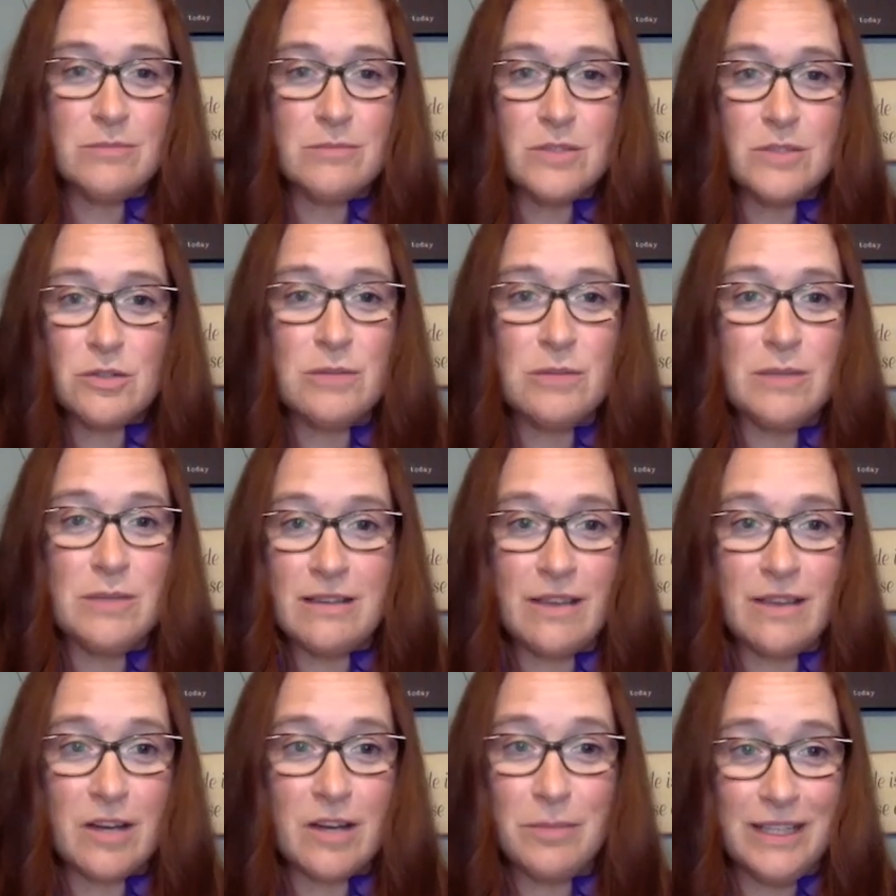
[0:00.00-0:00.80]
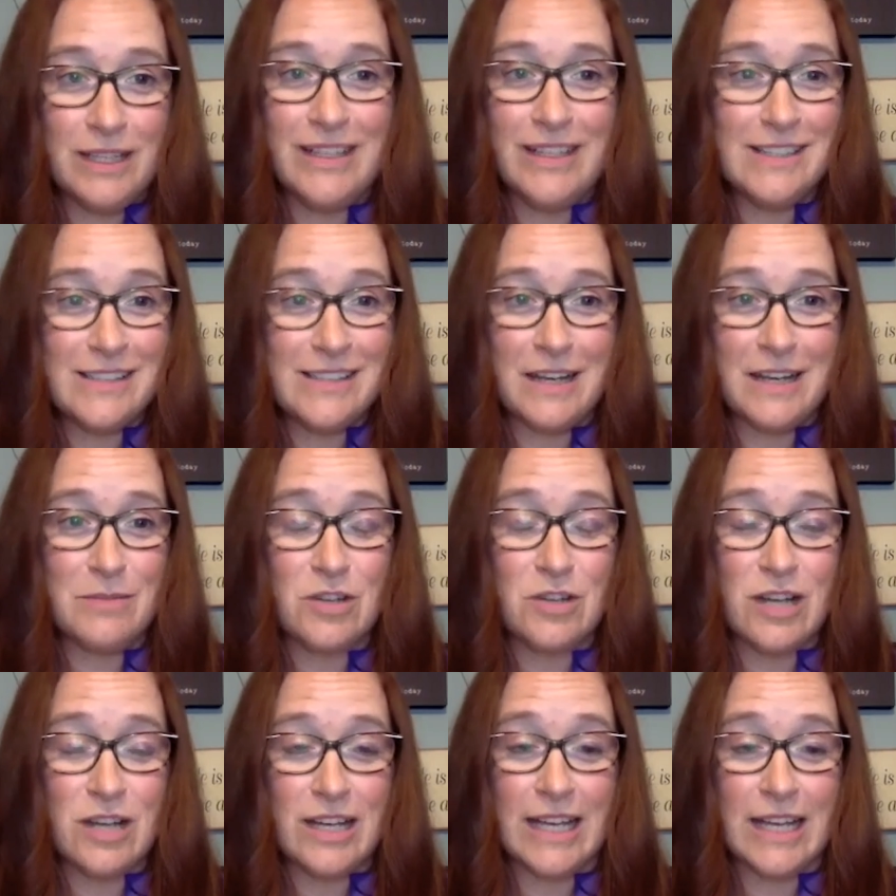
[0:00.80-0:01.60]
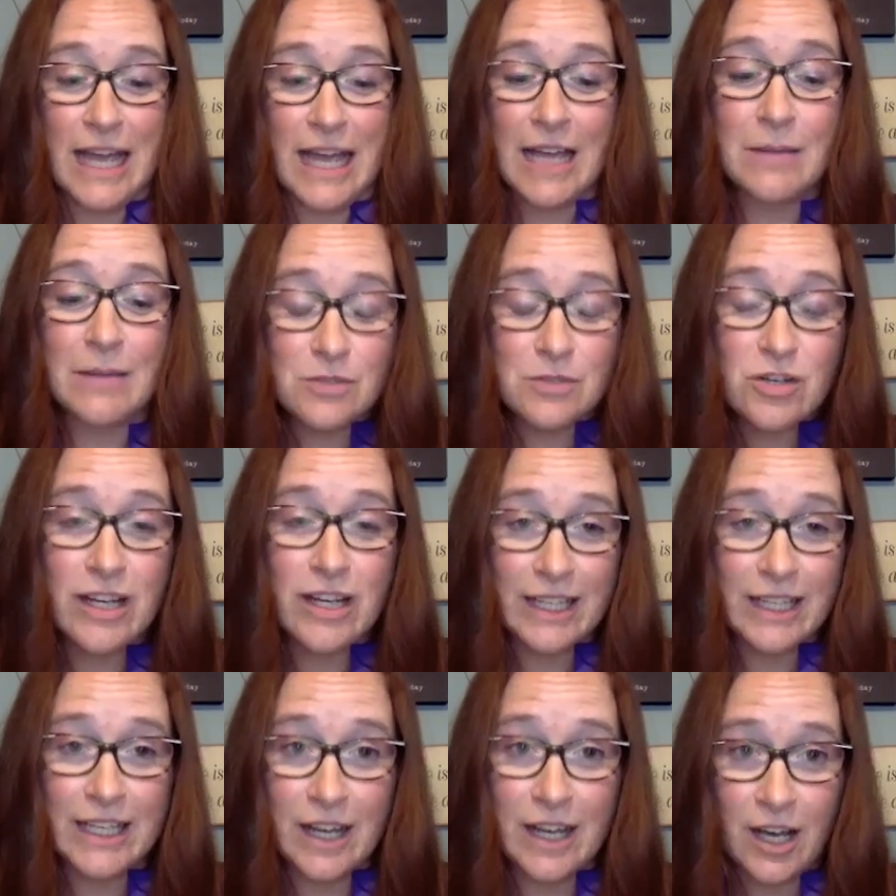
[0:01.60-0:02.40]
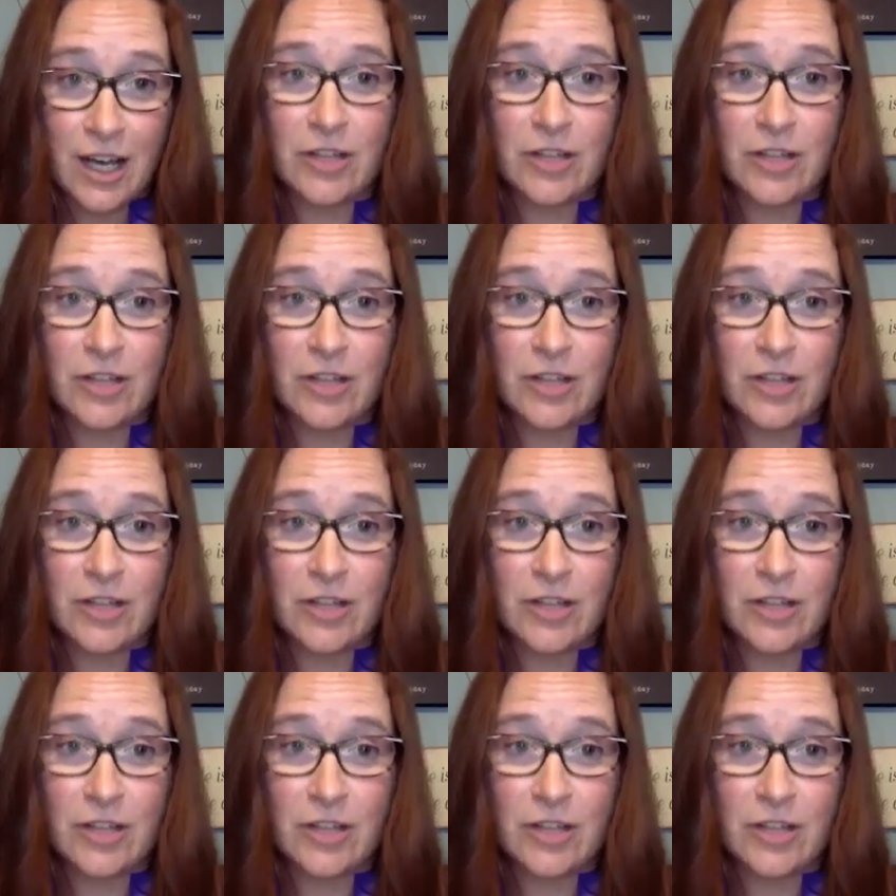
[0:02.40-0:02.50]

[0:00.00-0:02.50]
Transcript: treatment therapy it is that I'm trying, I am trying it 100%.